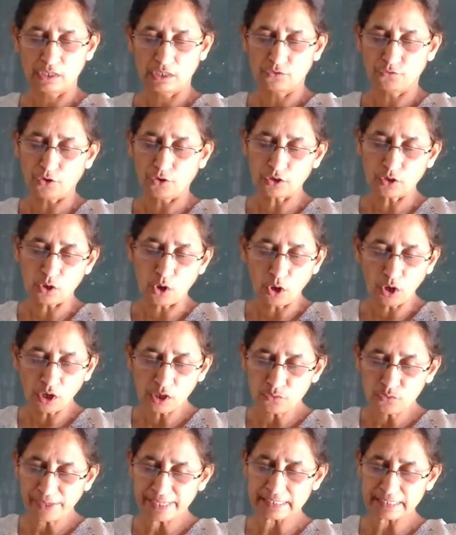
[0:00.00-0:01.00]
for
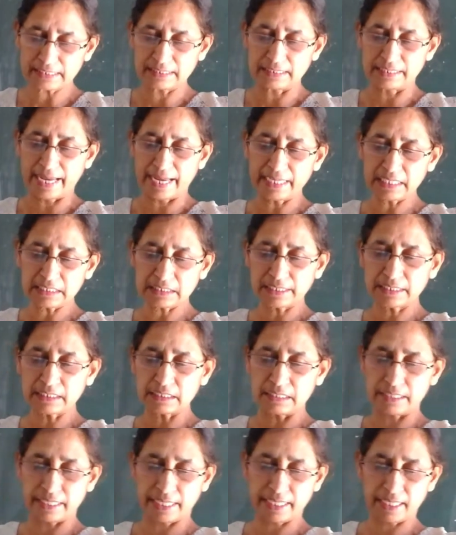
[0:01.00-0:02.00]
always night
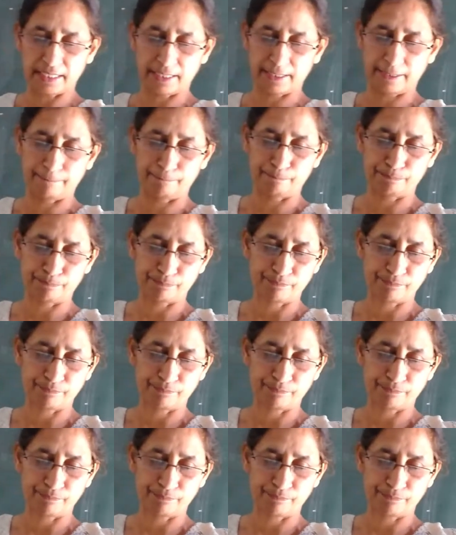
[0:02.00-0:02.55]
and day